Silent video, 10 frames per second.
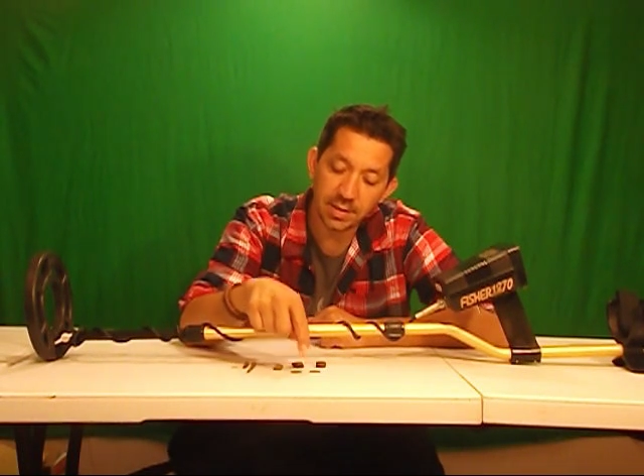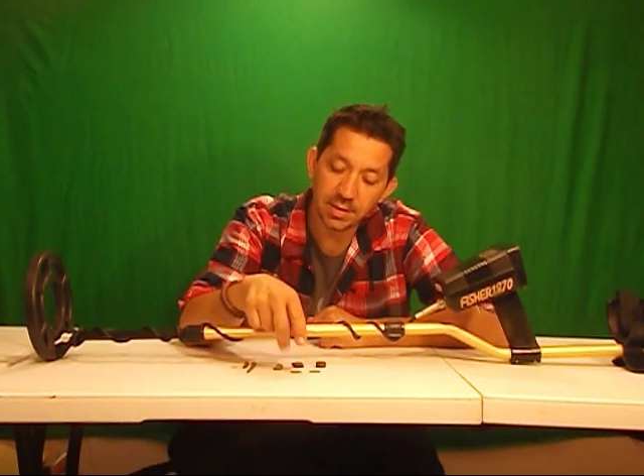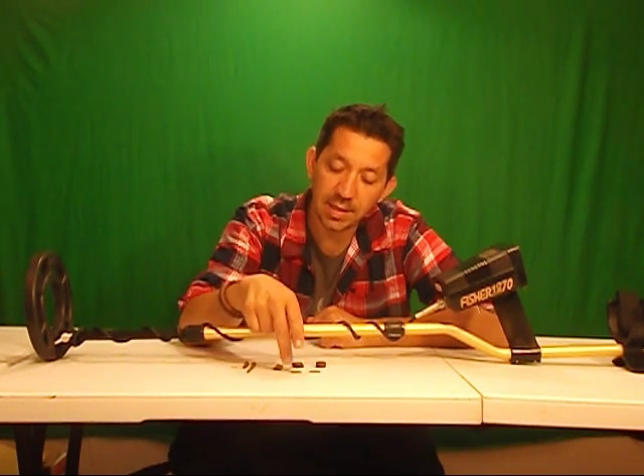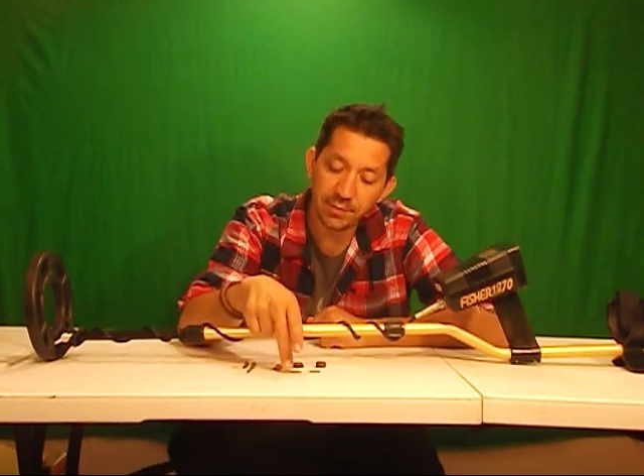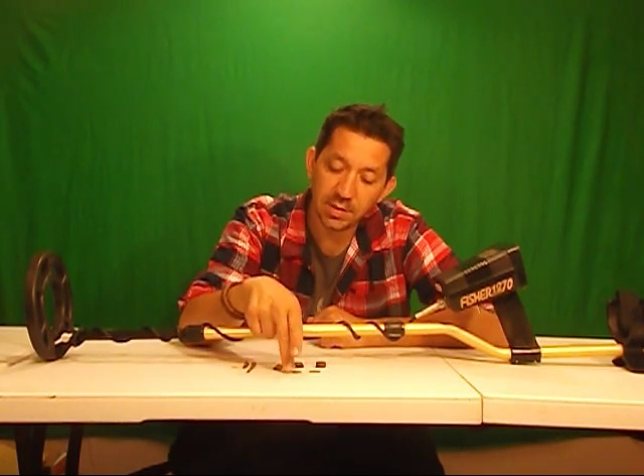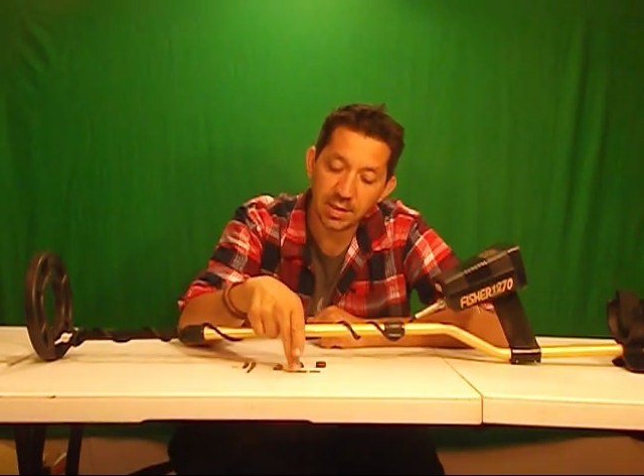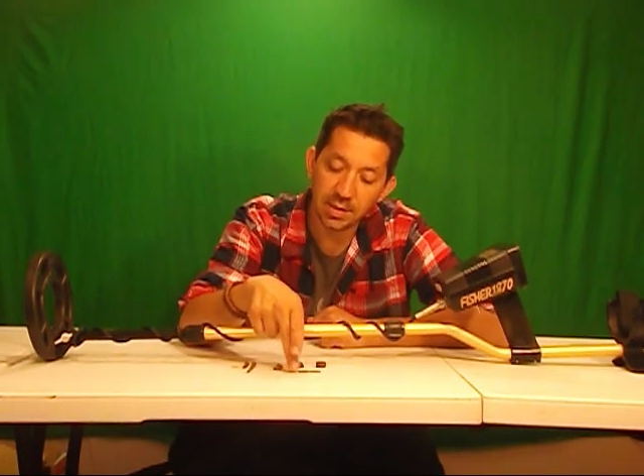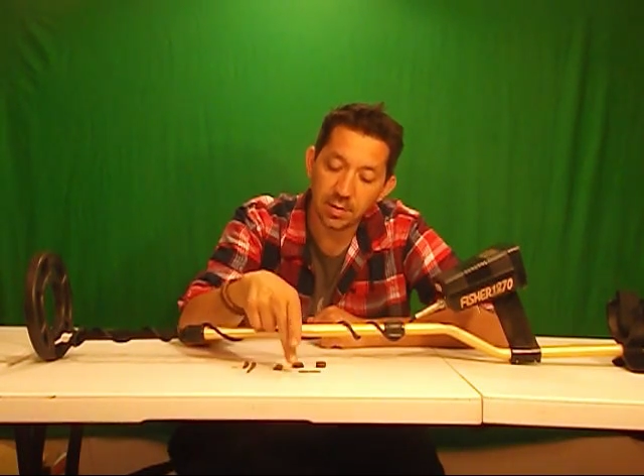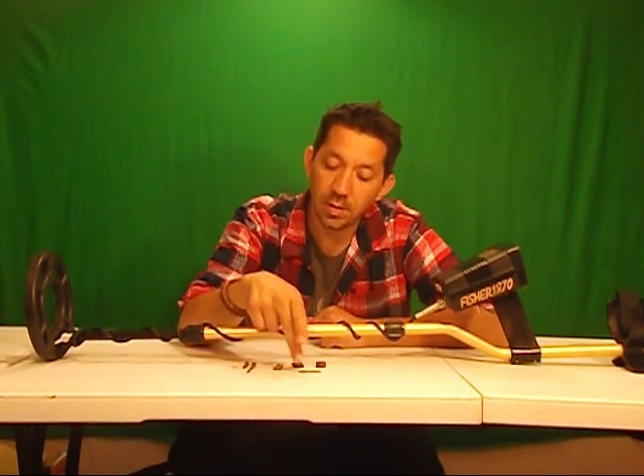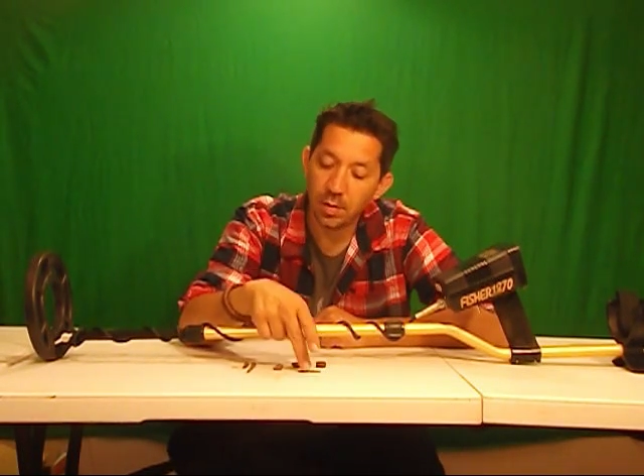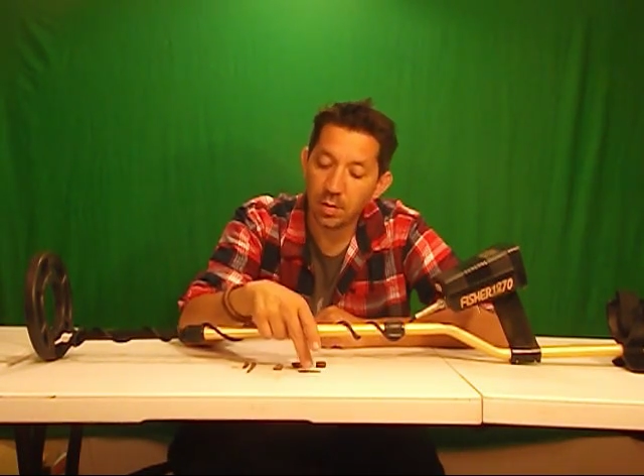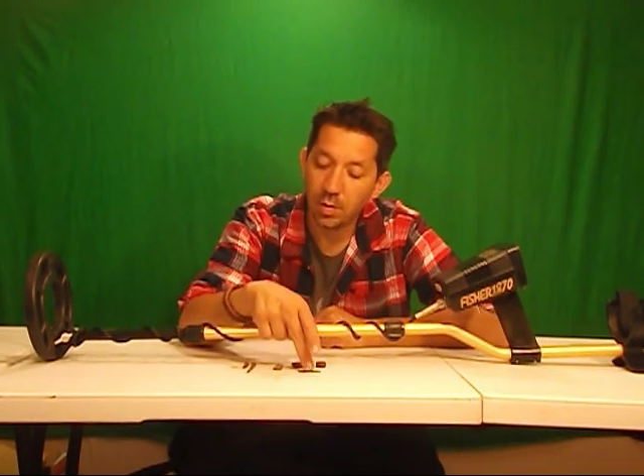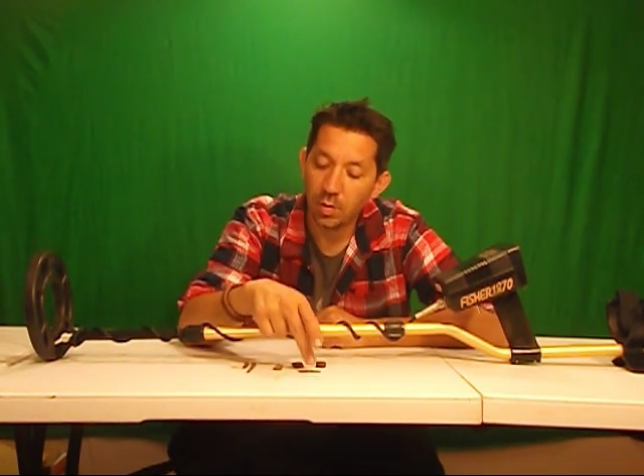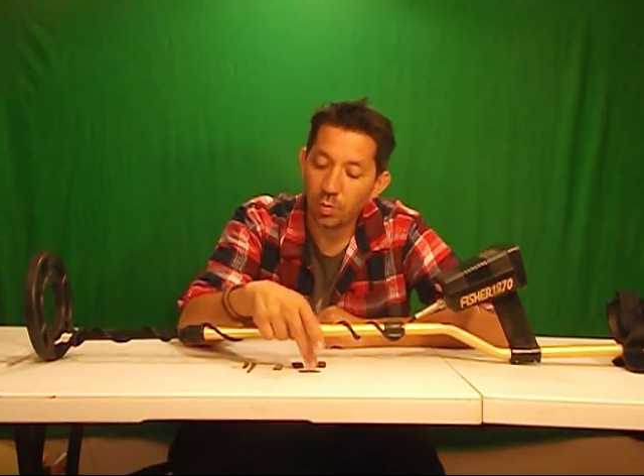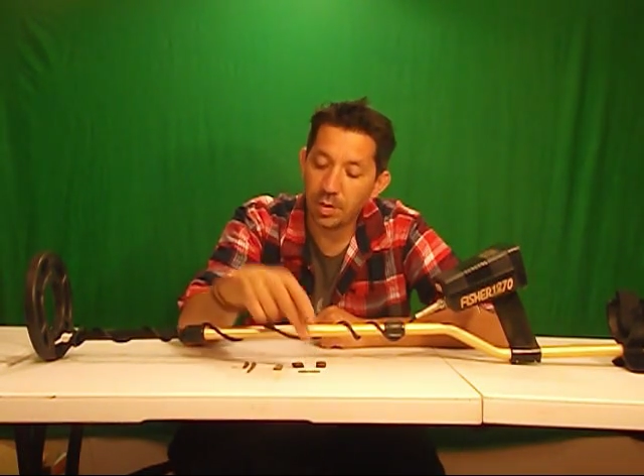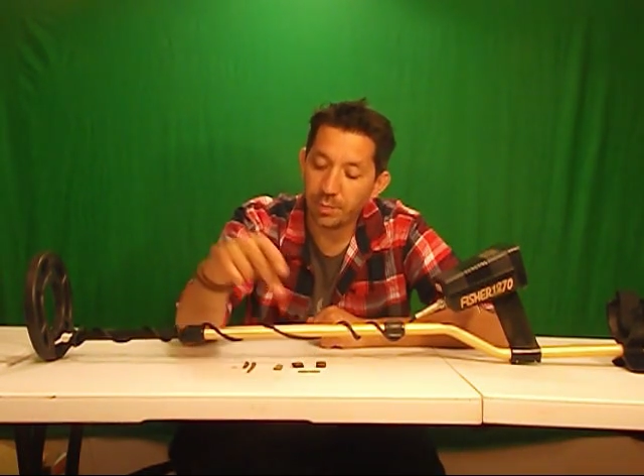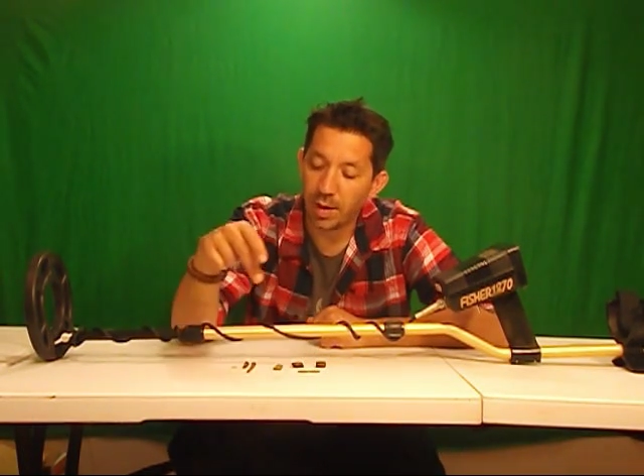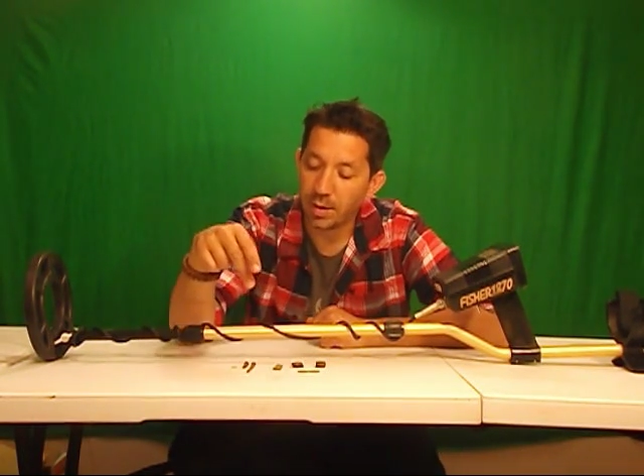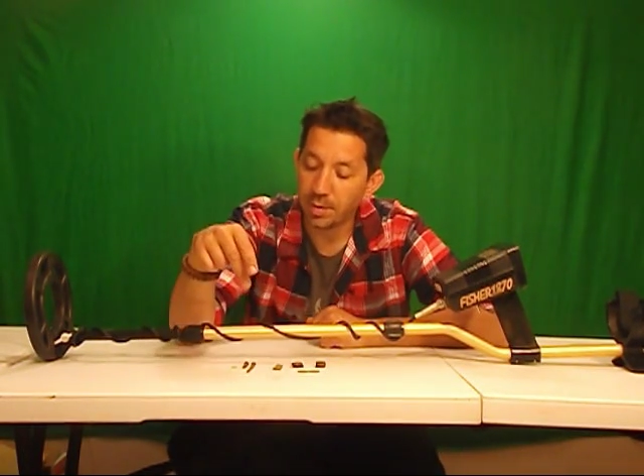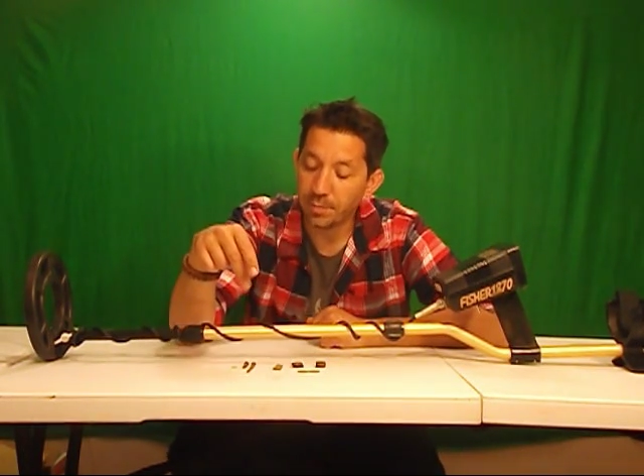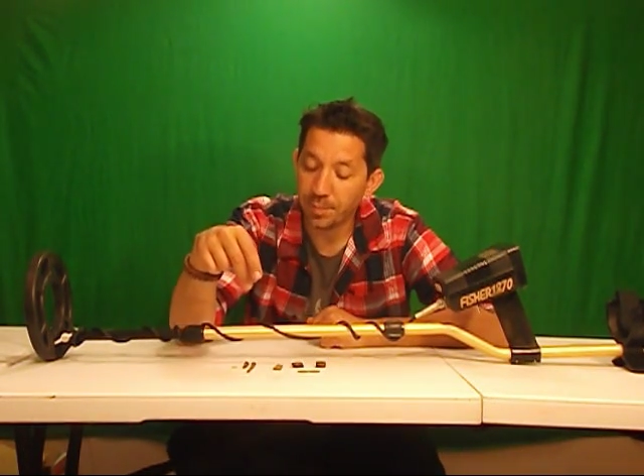1917 wheat penny.